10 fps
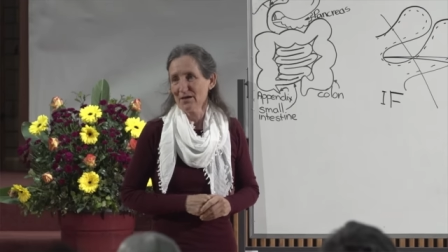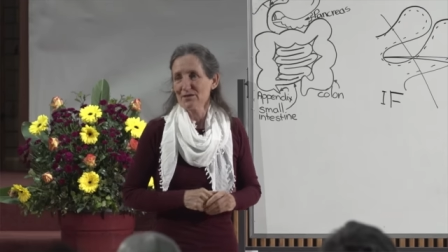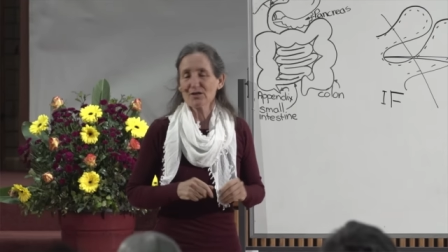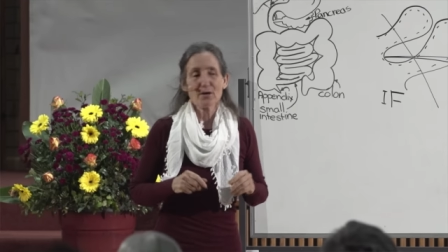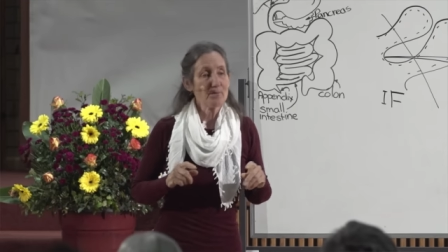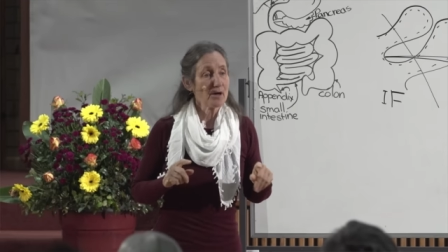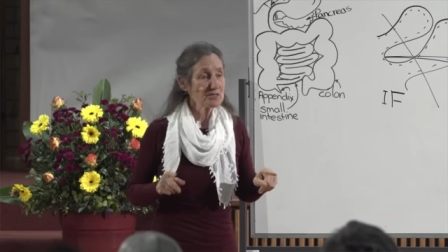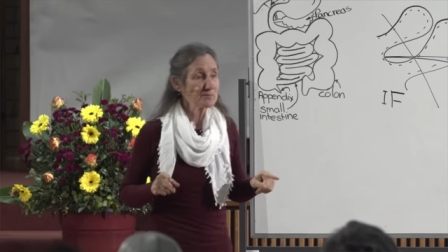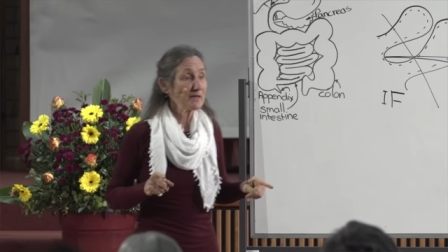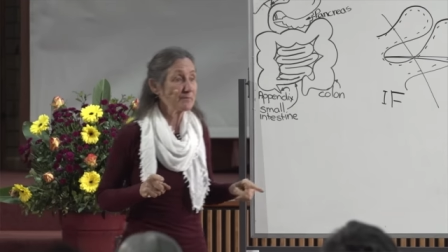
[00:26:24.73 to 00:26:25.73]
So
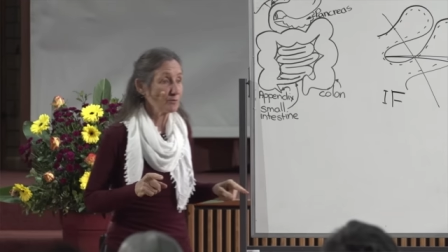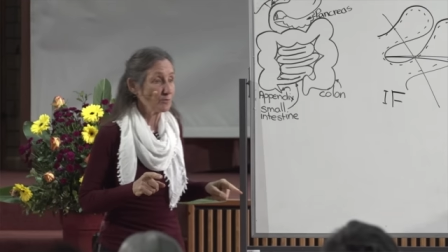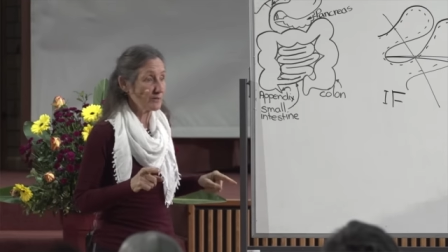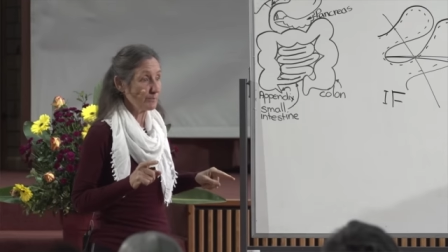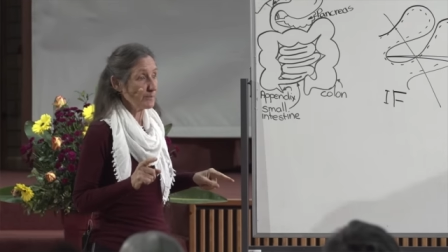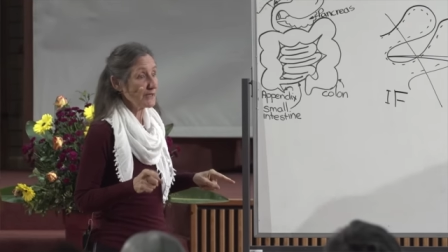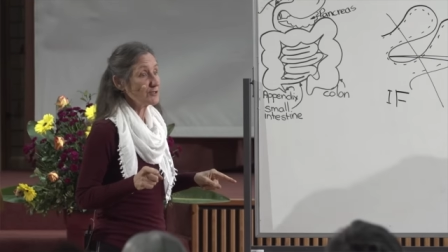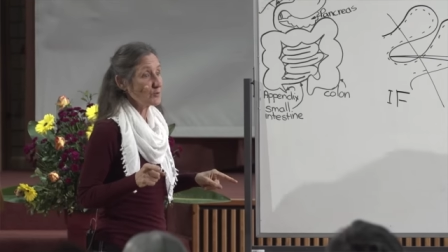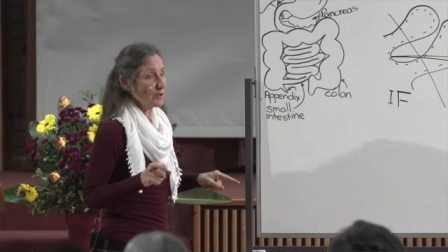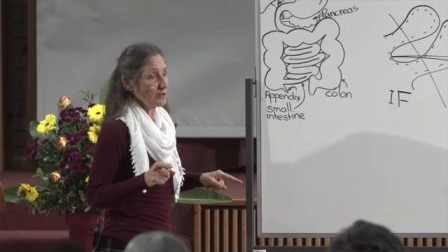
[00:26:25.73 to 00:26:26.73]
most people with
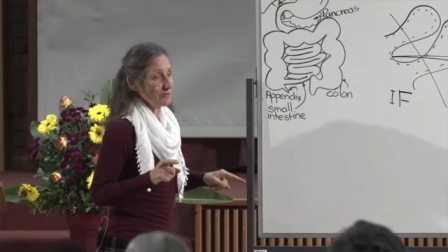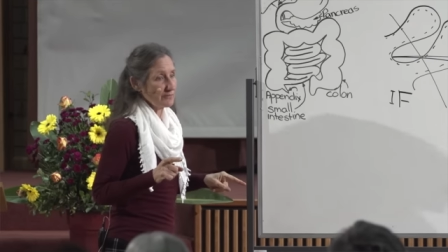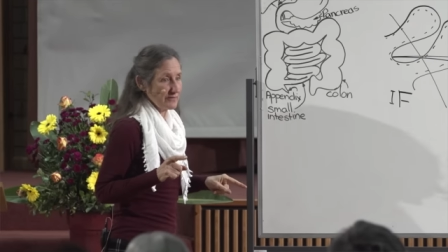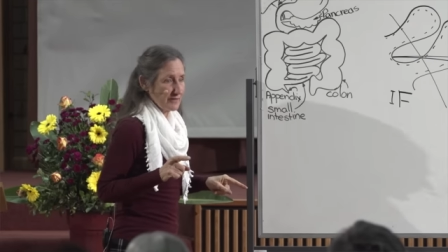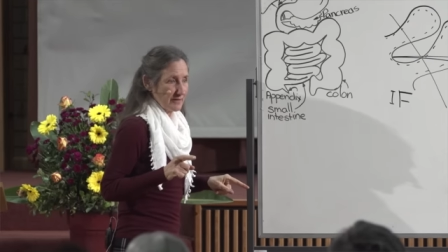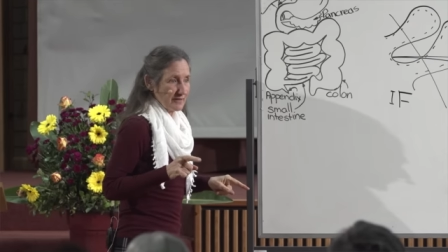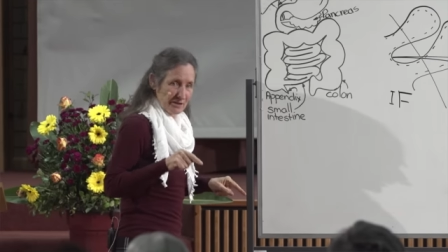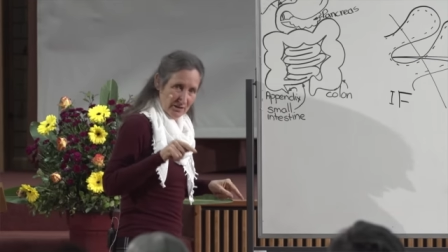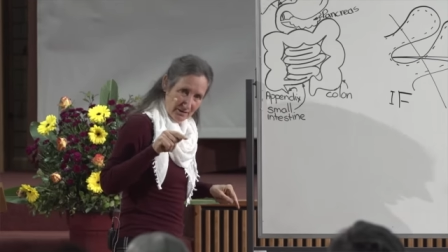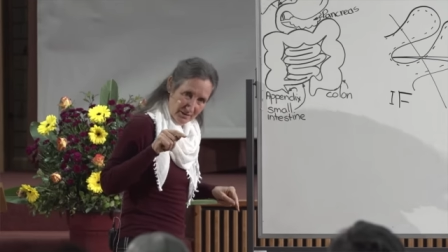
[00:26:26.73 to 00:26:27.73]
B12
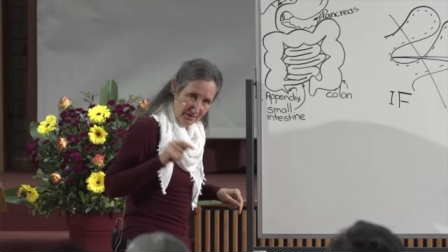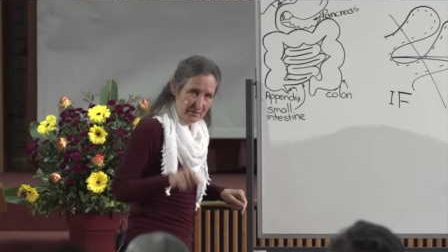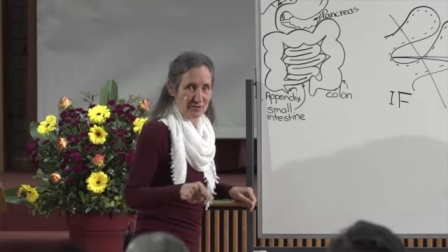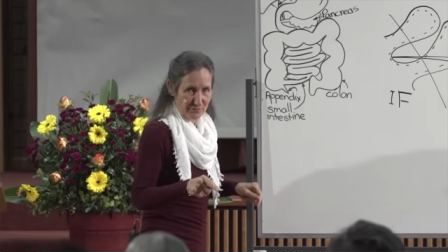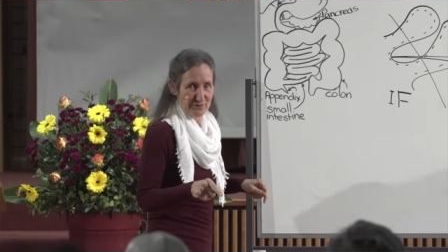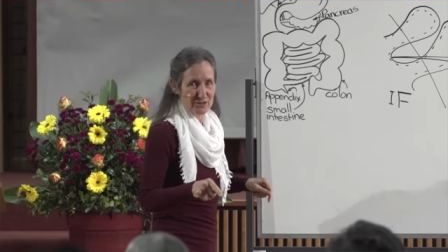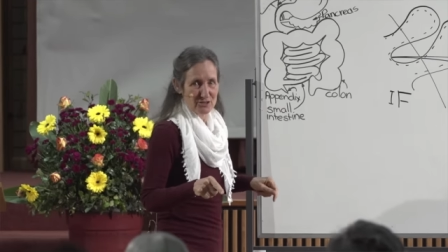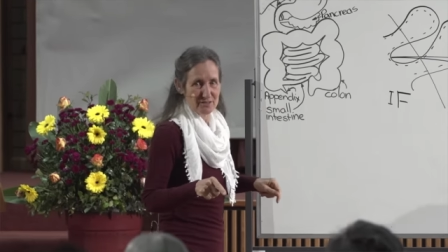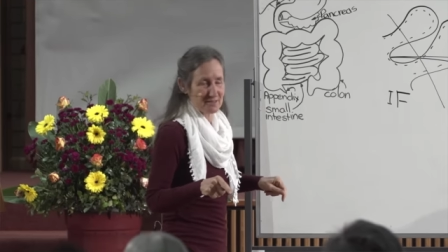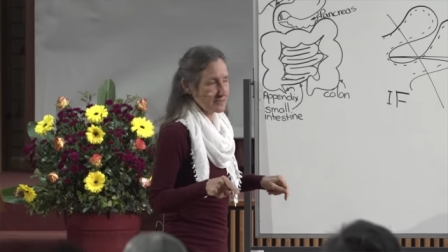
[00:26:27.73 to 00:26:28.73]

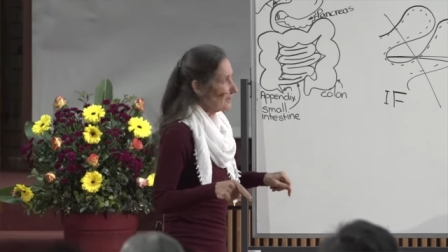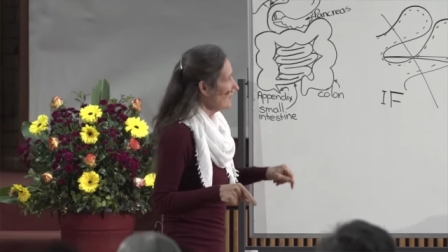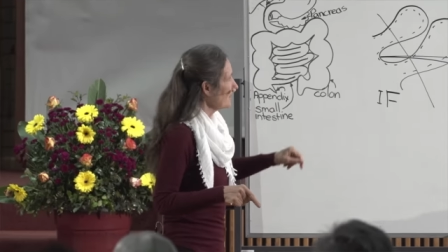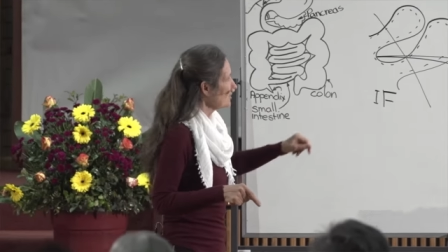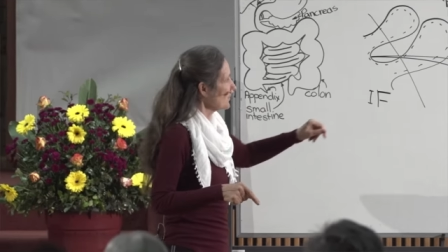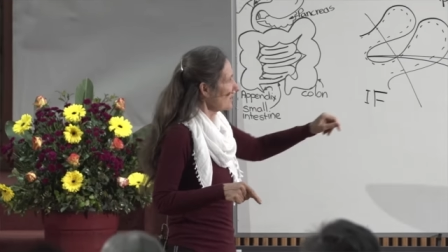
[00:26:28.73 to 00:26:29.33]
deficiency, it's